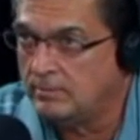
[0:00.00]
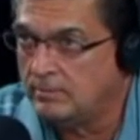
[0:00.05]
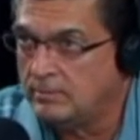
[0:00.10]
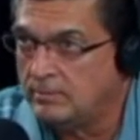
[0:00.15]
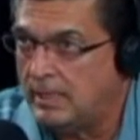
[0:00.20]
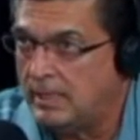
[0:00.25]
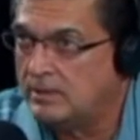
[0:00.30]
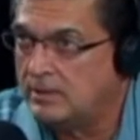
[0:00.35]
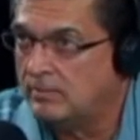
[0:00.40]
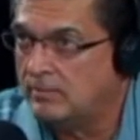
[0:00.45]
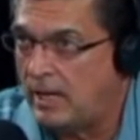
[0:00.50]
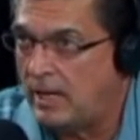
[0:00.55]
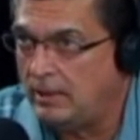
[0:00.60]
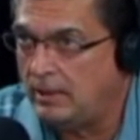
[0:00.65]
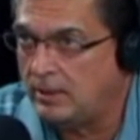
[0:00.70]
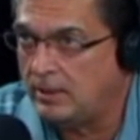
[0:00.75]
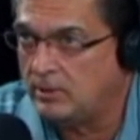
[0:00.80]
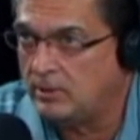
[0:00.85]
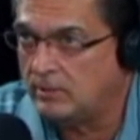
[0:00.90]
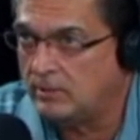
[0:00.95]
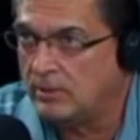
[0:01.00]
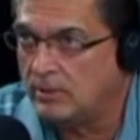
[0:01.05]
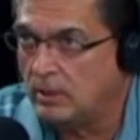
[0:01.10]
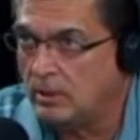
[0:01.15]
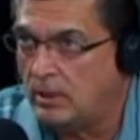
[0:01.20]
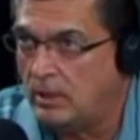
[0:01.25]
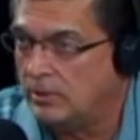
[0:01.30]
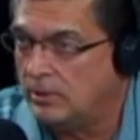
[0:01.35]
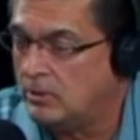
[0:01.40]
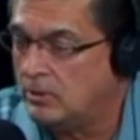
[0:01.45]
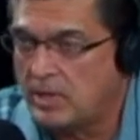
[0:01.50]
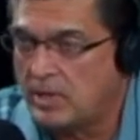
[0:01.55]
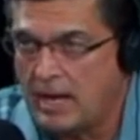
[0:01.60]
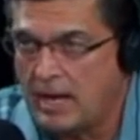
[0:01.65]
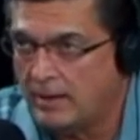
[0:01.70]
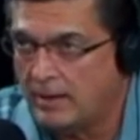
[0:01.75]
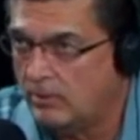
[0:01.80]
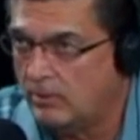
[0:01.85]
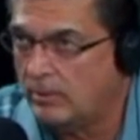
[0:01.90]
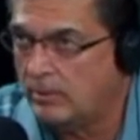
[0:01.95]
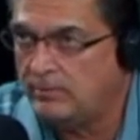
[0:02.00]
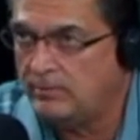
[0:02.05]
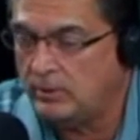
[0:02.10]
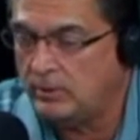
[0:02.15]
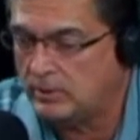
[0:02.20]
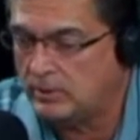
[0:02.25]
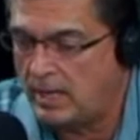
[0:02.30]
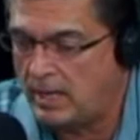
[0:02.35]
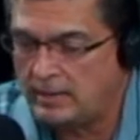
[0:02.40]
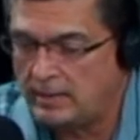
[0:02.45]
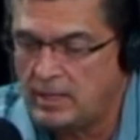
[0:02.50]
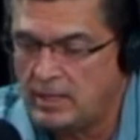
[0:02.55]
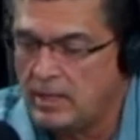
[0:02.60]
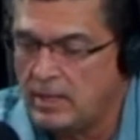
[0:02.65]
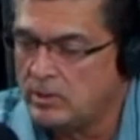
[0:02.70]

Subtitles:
That's a violation of the law. You cannot refuse that.